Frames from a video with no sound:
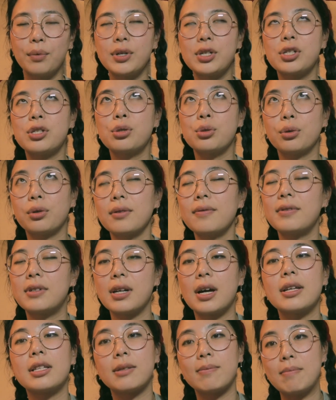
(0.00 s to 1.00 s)
which sort of
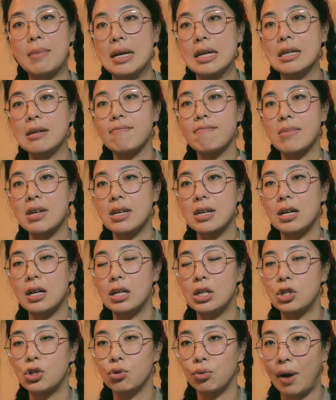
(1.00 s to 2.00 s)
does make me
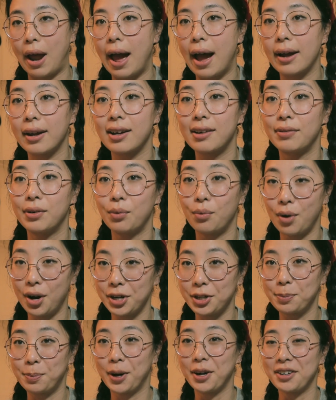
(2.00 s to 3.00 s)
a drag of a
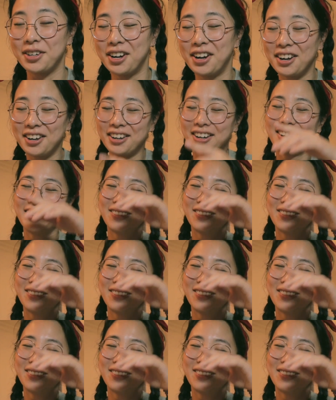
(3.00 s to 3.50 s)
watch partner.